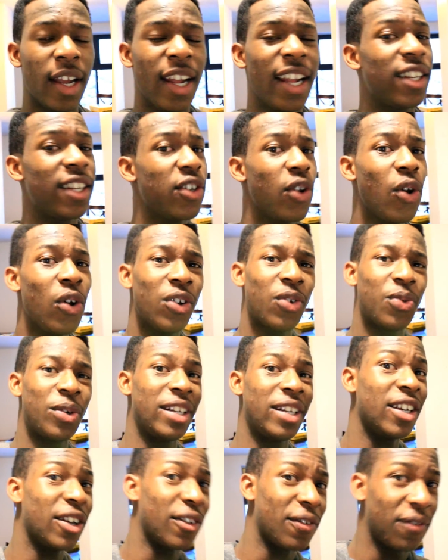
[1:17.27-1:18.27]
It's not
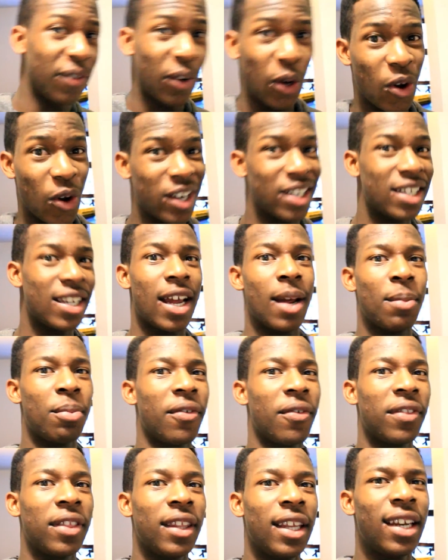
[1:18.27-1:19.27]
really a vlog type
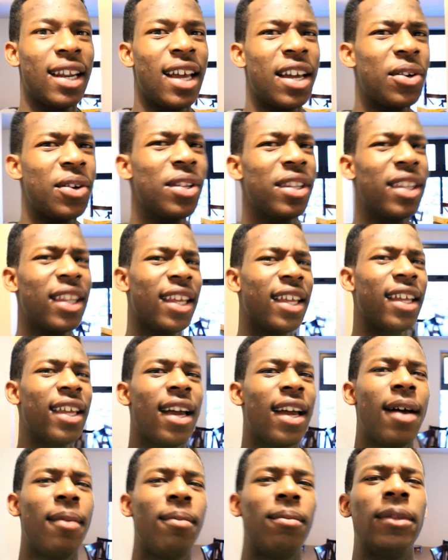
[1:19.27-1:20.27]
of thing. I don't think
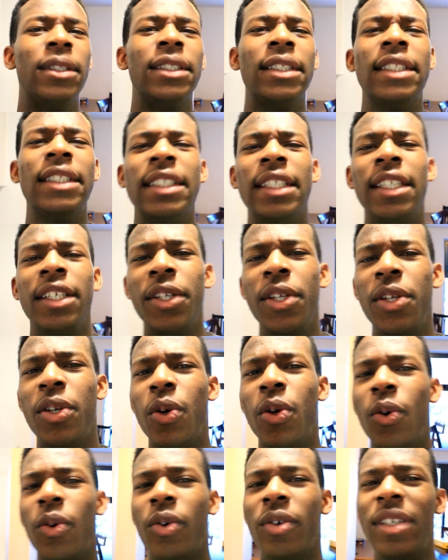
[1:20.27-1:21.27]
I'm, you
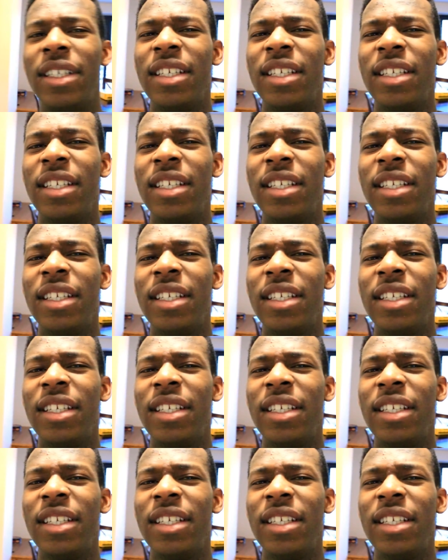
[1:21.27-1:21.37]
know,